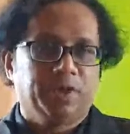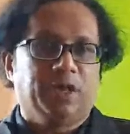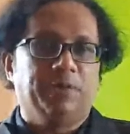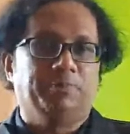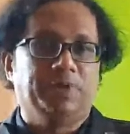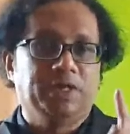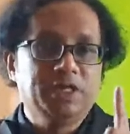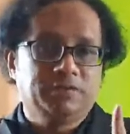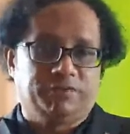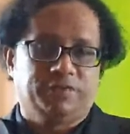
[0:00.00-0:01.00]
I
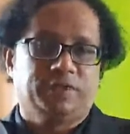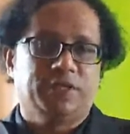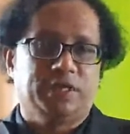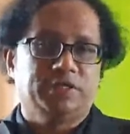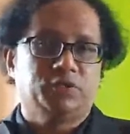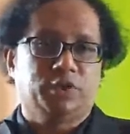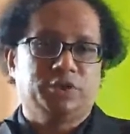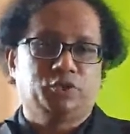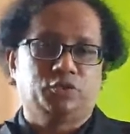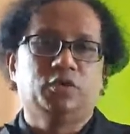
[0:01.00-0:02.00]
believe that you
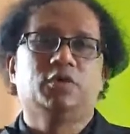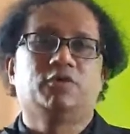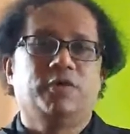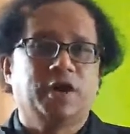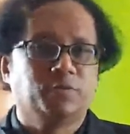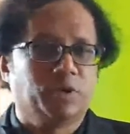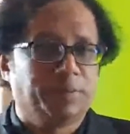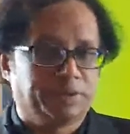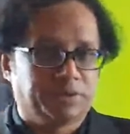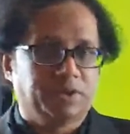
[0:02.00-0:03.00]
can do far more
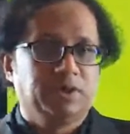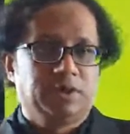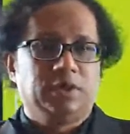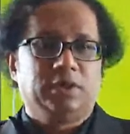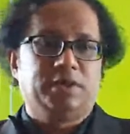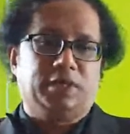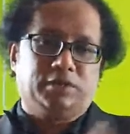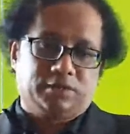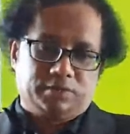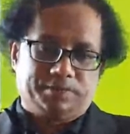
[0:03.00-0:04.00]
better
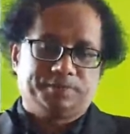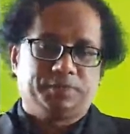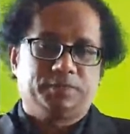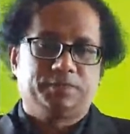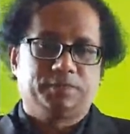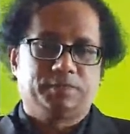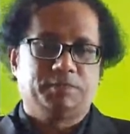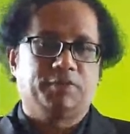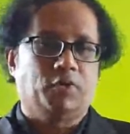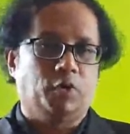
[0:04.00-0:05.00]
than
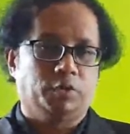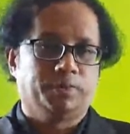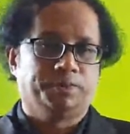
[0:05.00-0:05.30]
before.